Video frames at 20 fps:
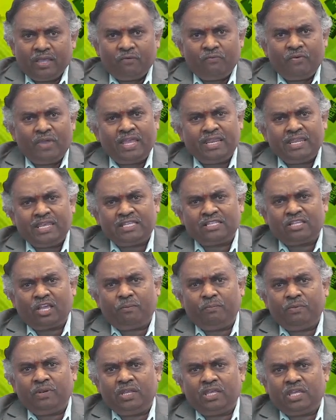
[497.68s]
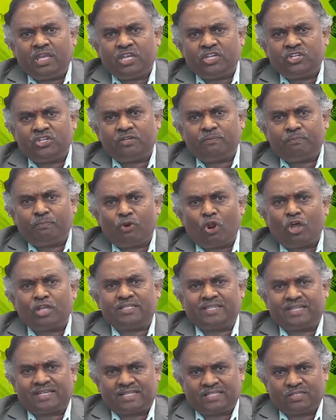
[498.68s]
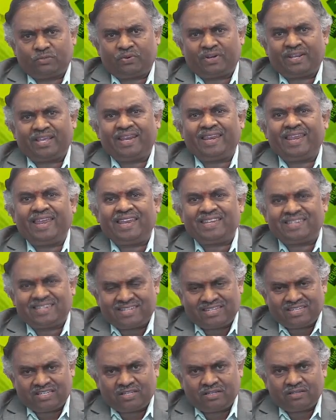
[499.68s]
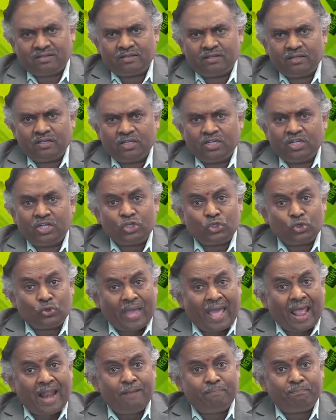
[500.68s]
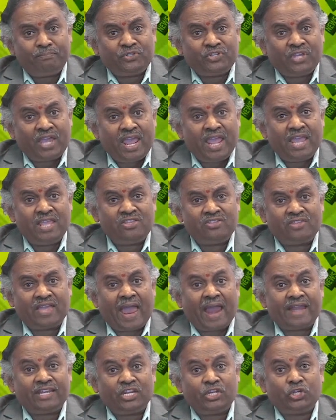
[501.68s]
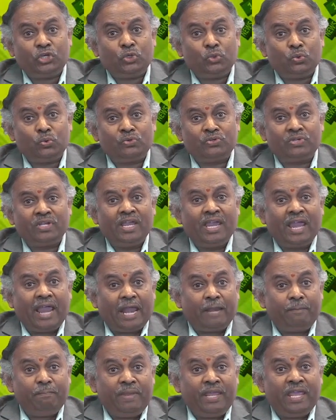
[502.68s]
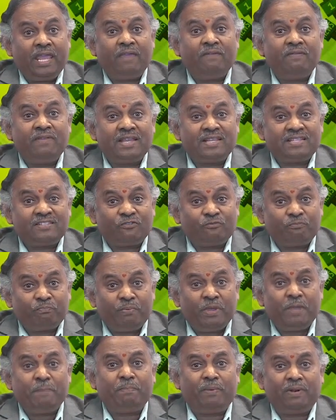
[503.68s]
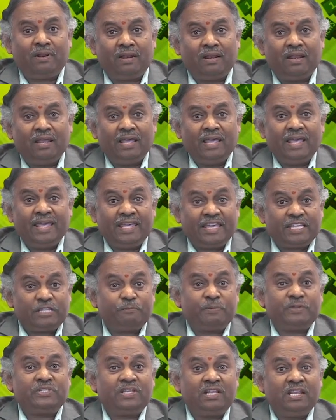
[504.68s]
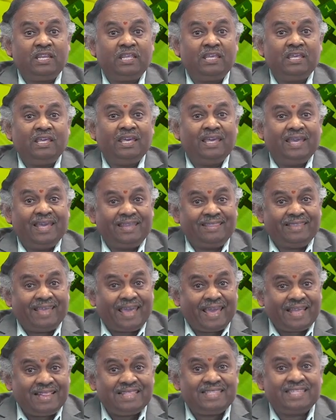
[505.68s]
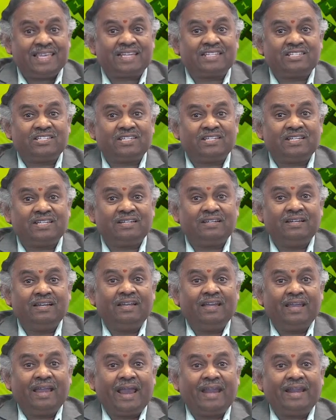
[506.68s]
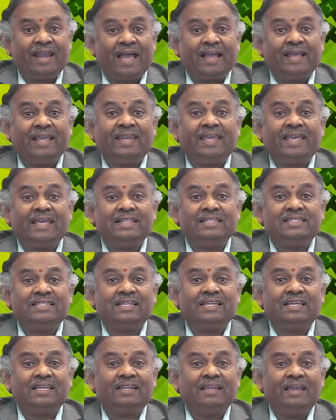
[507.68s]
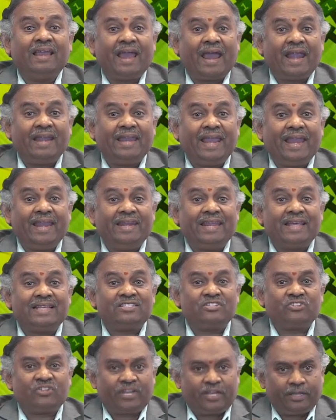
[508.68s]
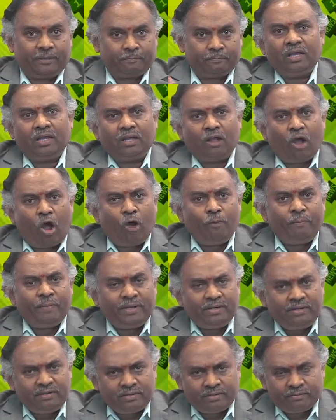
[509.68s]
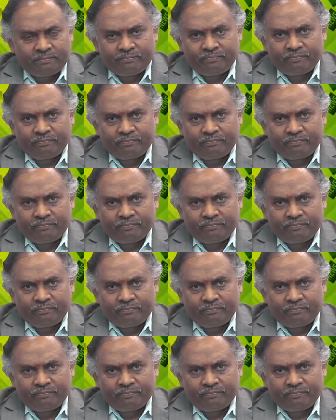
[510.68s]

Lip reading: various communication projects were created to help change the attitudes and behaviors of people, especially in the health sector and agriculture and industry. Government